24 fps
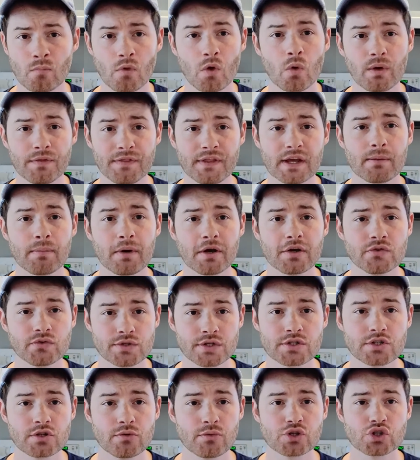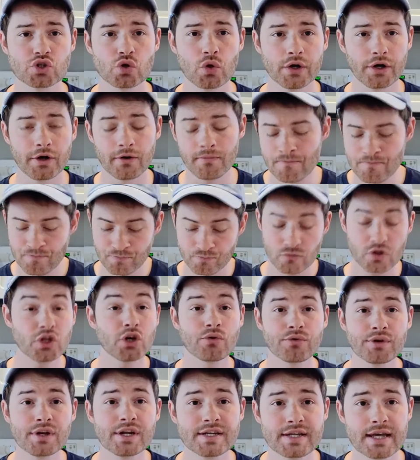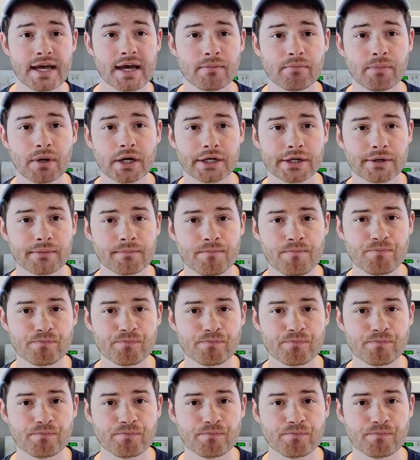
One thing about using so much oil, you don't need to add butter.